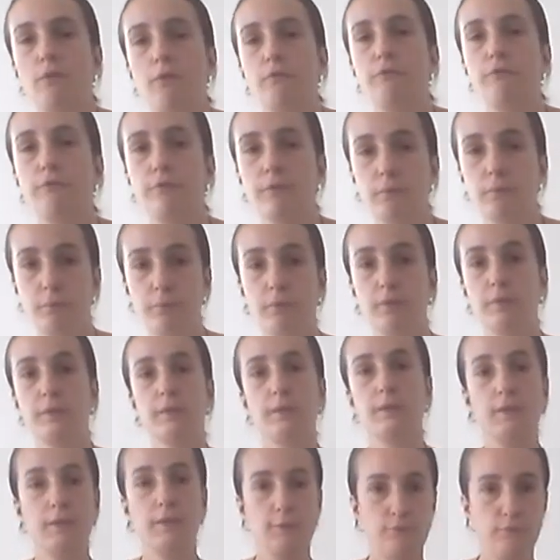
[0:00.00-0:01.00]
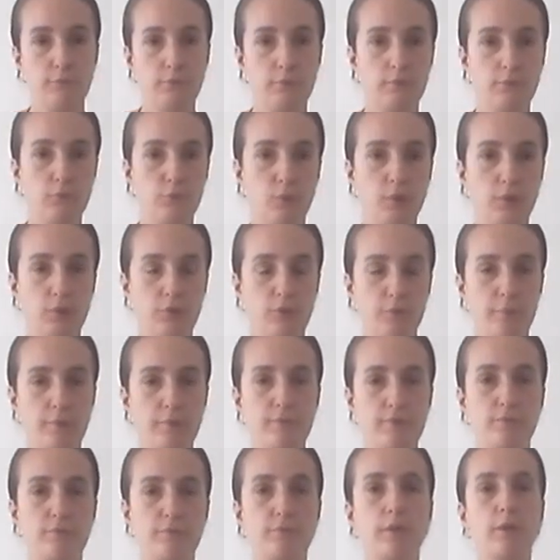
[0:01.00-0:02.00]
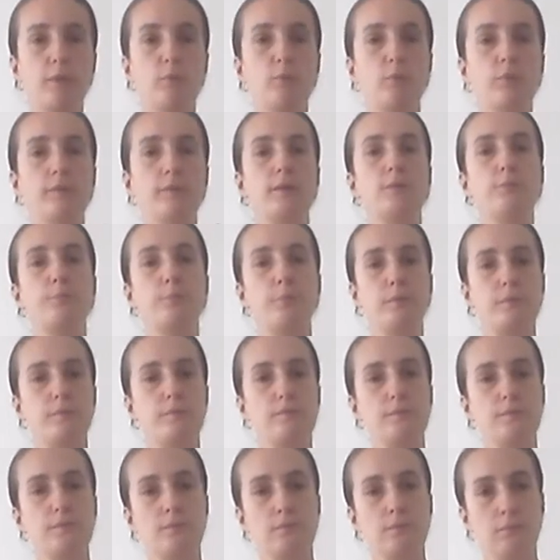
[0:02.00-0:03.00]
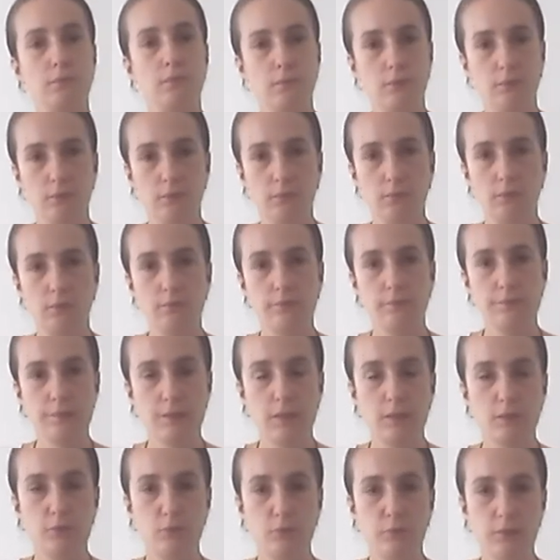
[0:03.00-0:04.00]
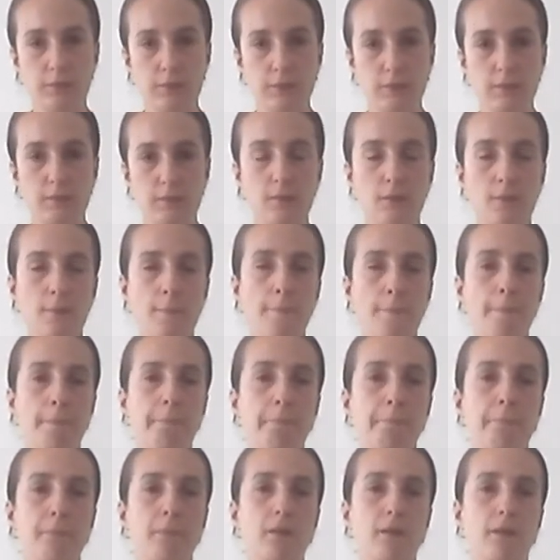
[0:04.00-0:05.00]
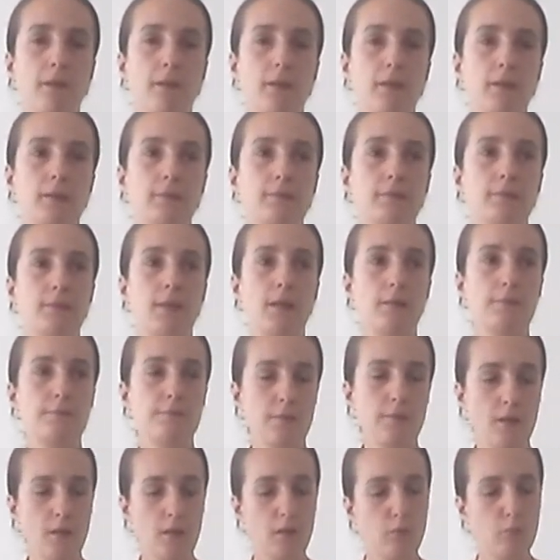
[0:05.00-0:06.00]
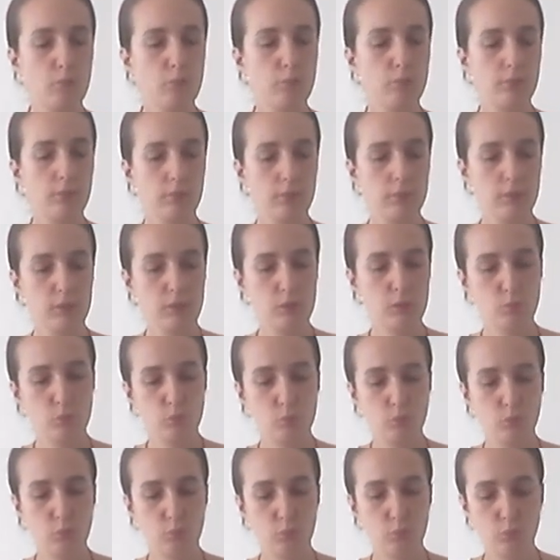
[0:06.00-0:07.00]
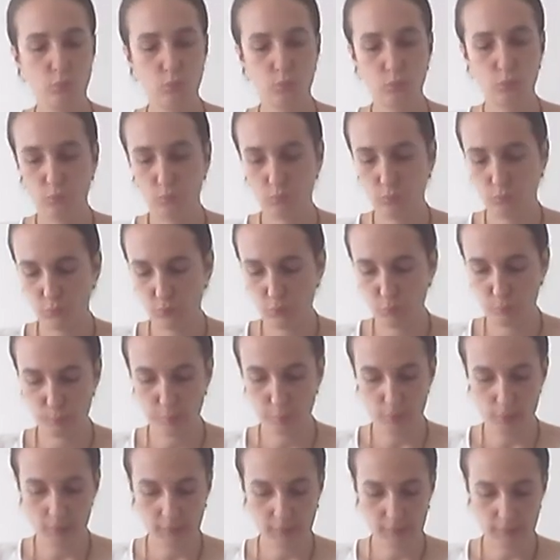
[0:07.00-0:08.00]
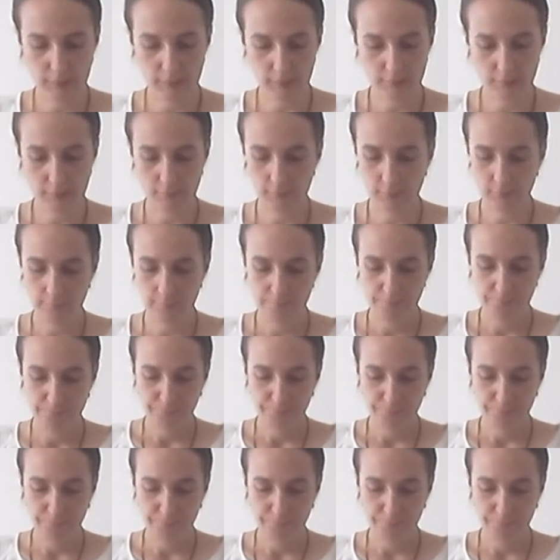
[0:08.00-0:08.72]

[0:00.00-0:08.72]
verbally, even you can specify what that person said or did, and that's how you practice